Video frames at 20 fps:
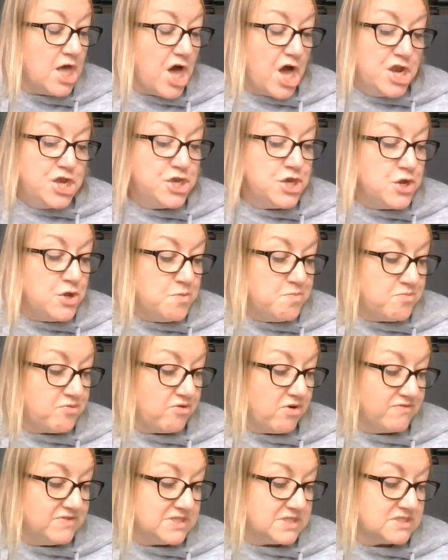a new
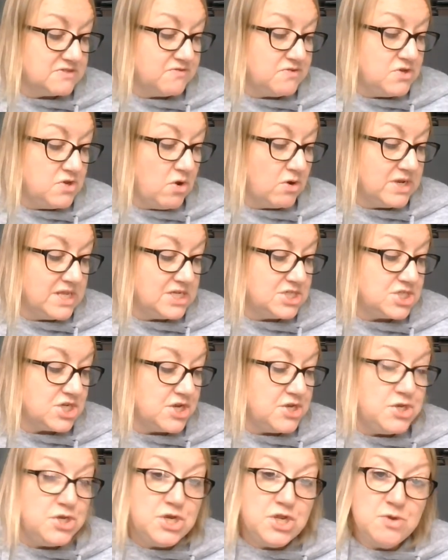province of knowledge
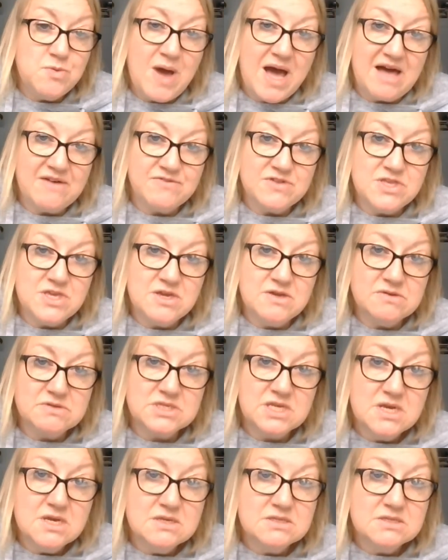and new avenues.